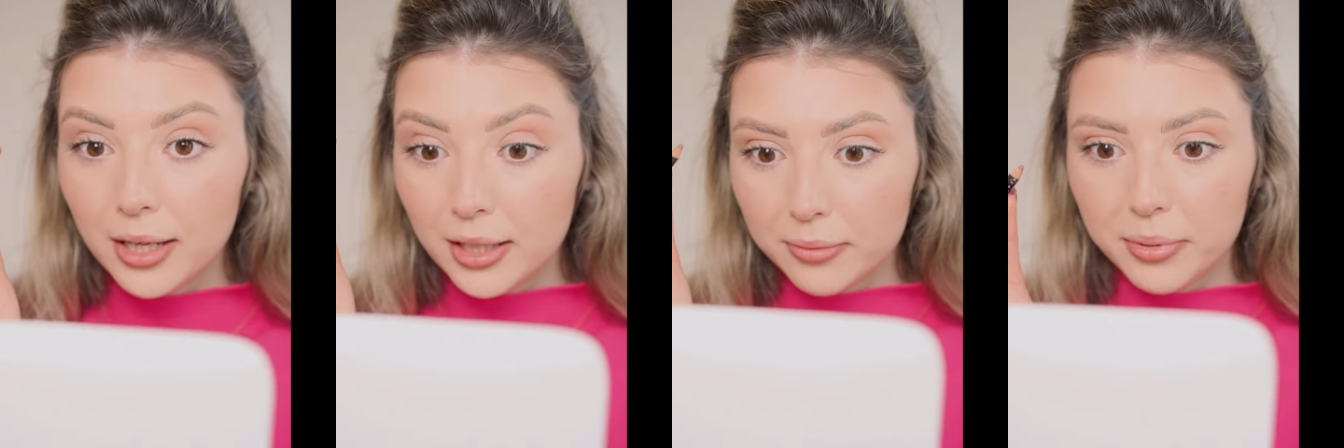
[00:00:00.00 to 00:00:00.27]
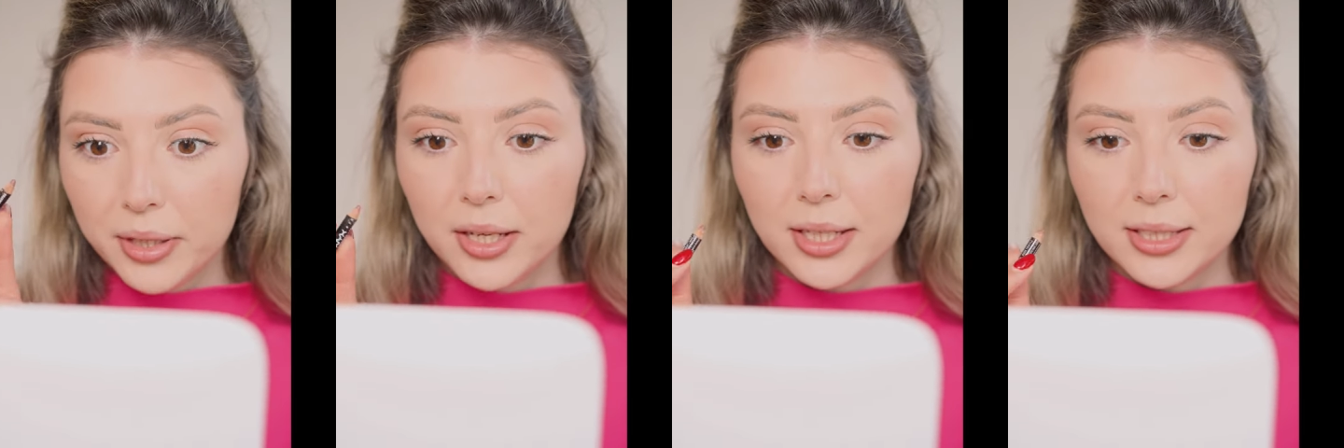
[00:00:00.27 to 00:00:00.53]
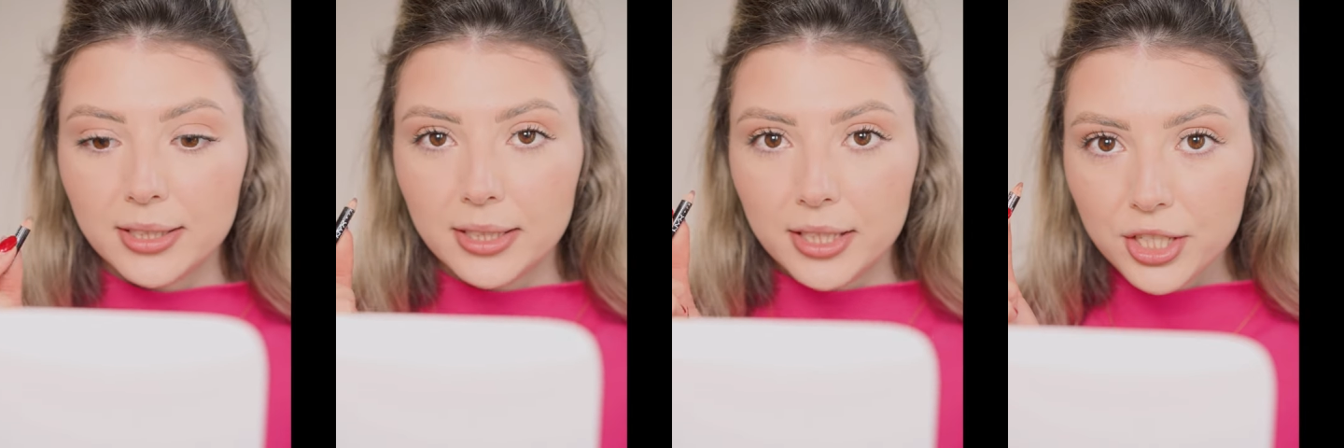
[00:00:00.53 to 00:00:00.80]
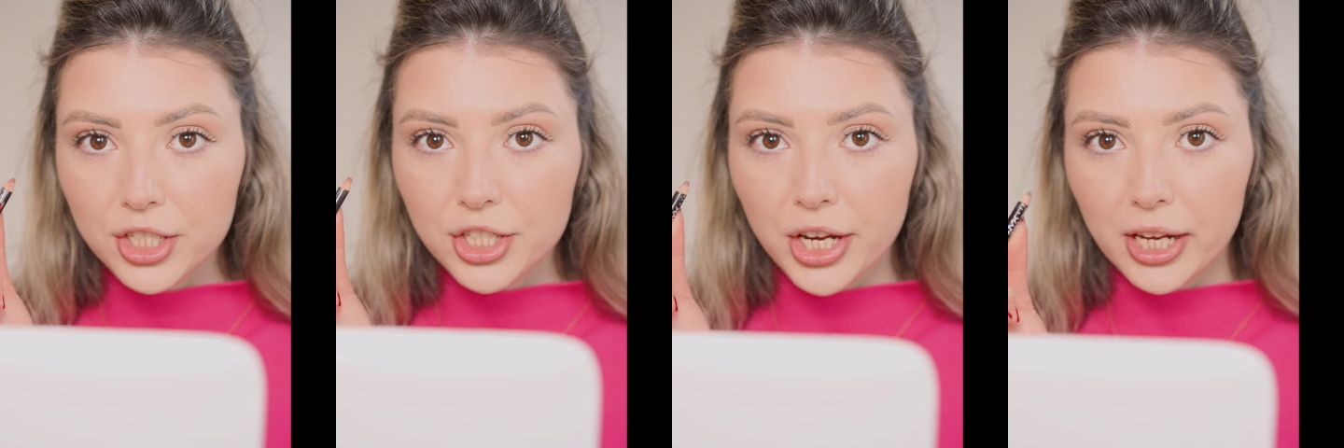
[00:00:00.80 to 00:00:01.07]
And because
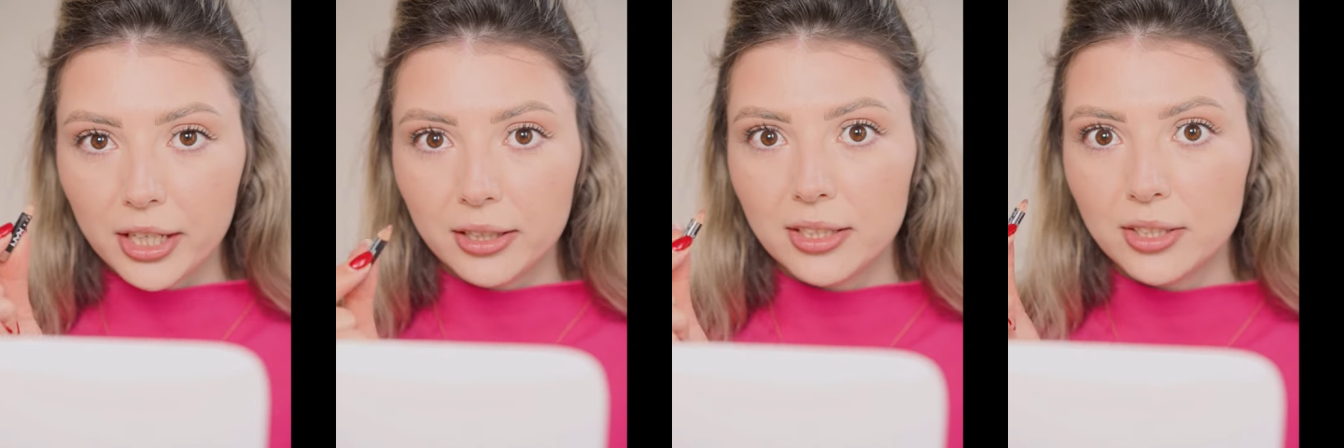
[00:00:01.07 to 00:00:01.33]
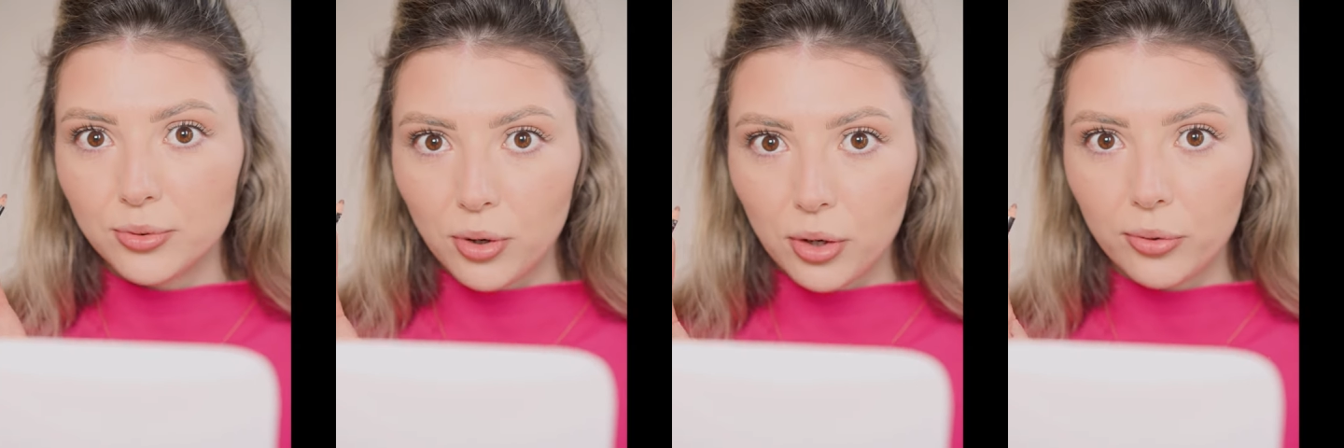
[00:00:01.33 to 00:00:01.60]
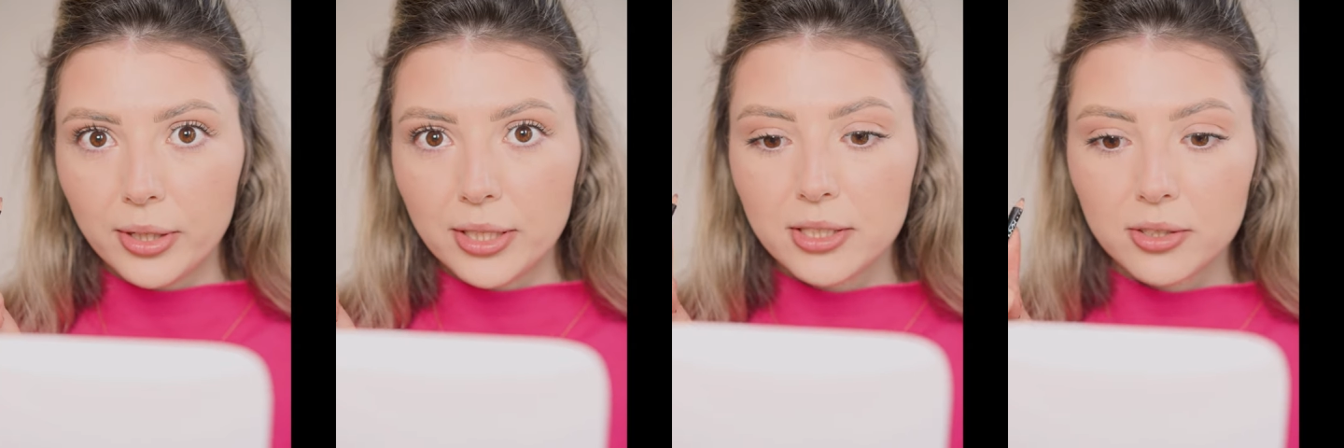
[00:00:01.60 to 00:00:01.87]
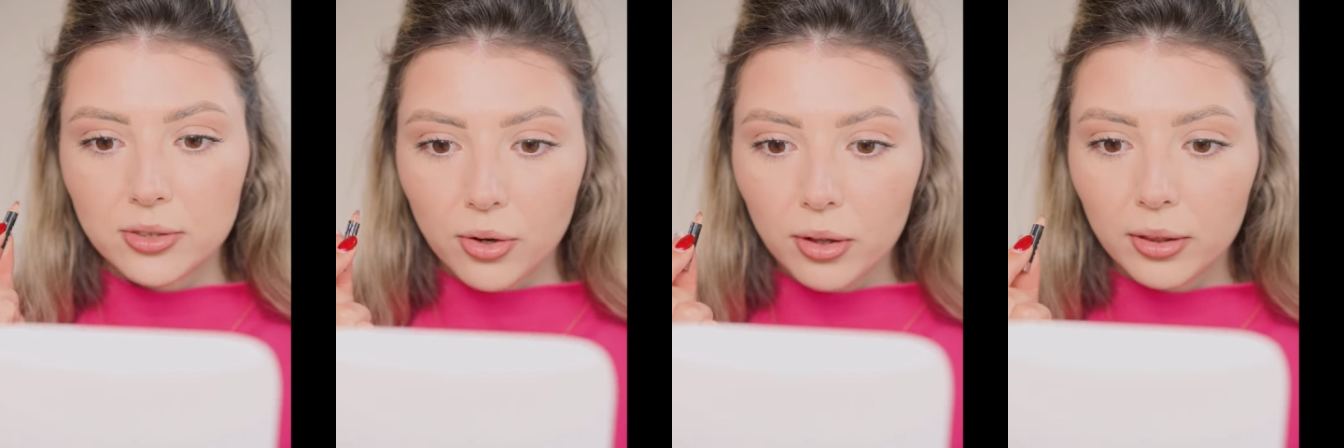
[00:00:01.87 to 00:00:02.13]
this shade is always
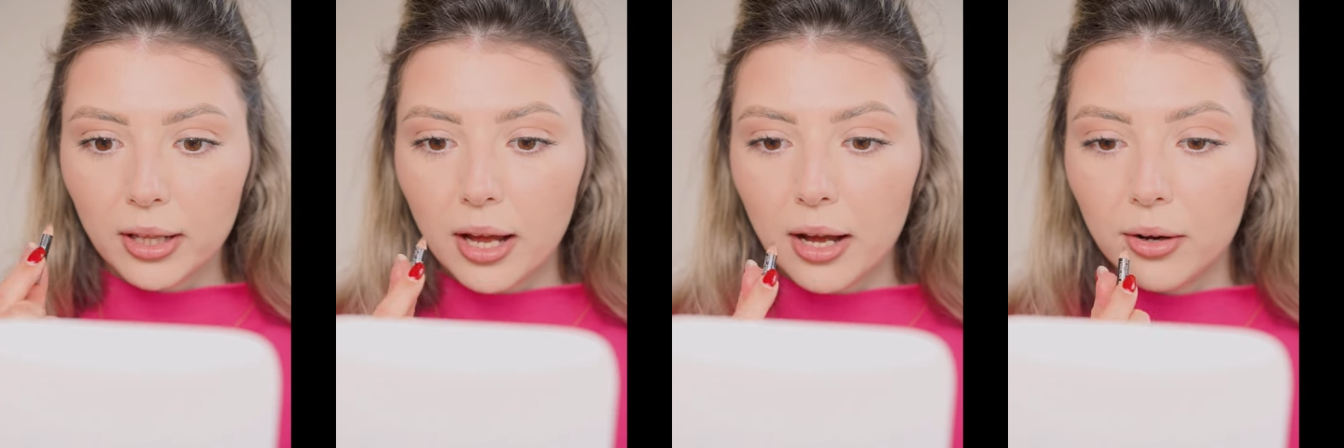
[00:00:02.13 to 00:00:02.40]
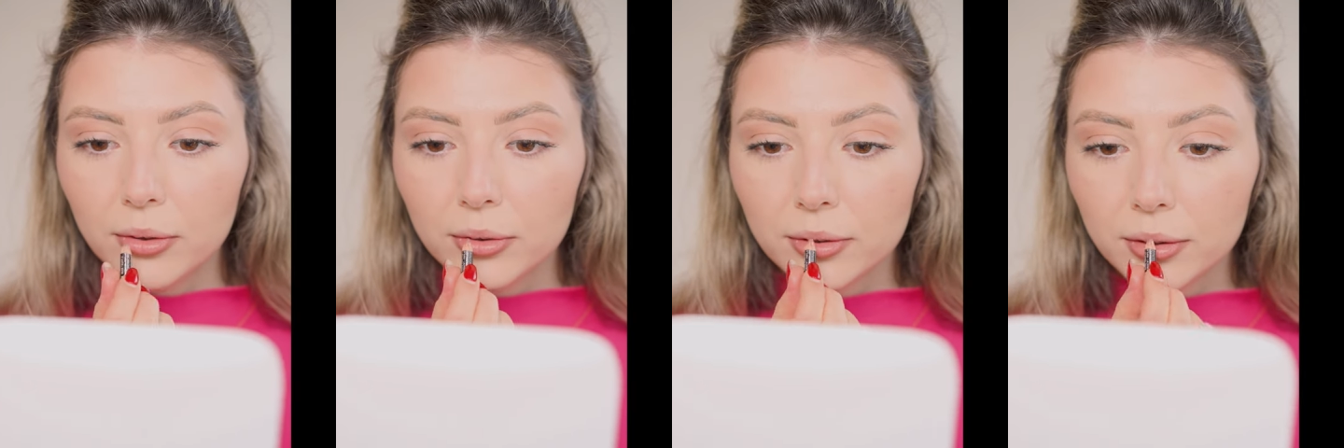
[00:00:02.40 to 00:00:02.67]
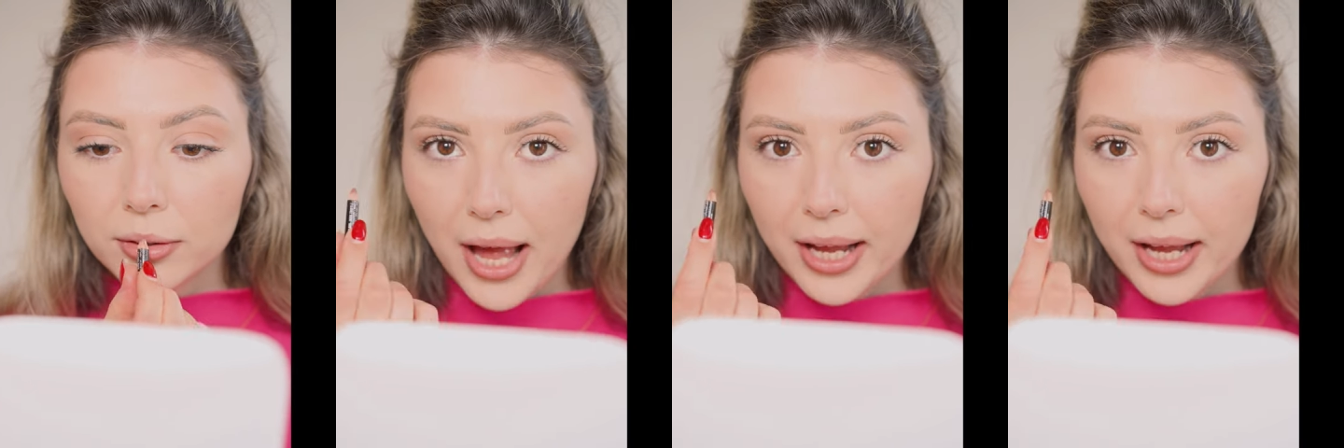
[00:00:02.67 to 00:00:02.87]
sold out,